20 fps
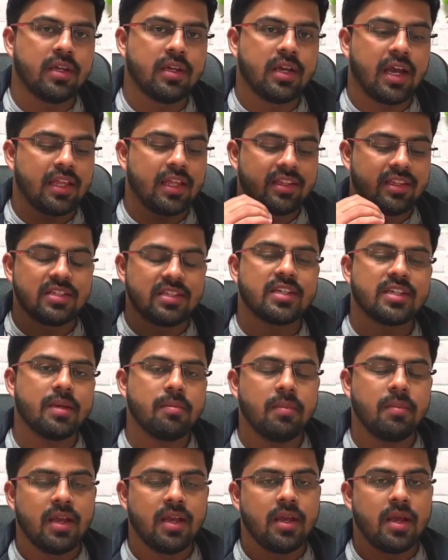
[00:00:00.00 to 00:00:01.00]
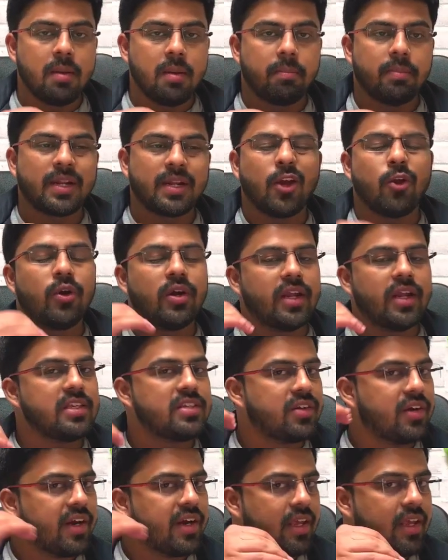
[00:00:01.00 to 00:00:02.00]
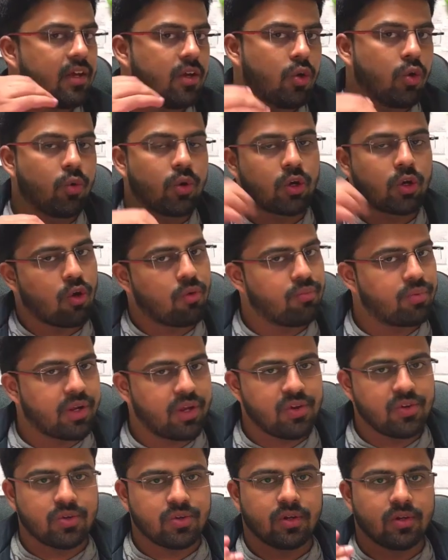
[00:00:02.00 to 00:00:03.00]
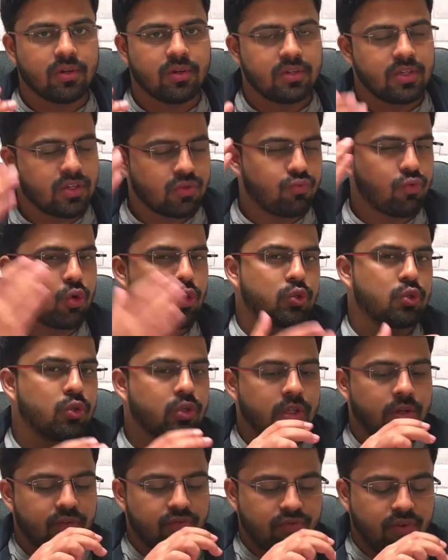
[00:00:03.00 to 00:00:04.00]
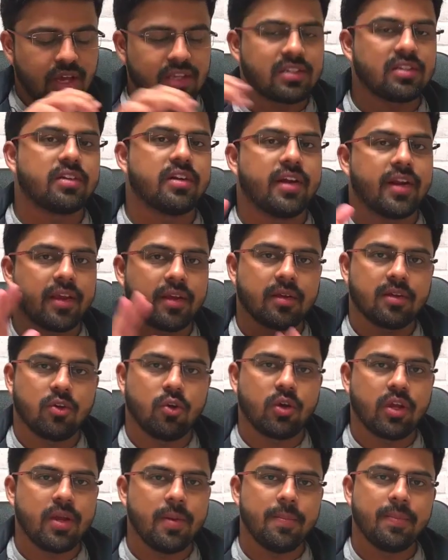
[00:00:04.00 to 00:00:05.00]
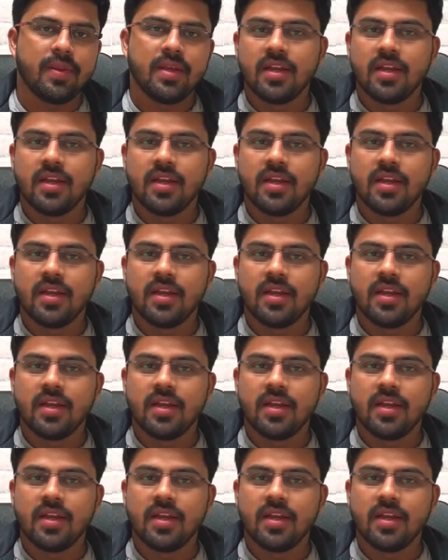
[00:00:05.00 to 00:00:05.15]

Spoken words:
And this time, prioritize reading over comprehension. Just focus on the faster reading. Okay.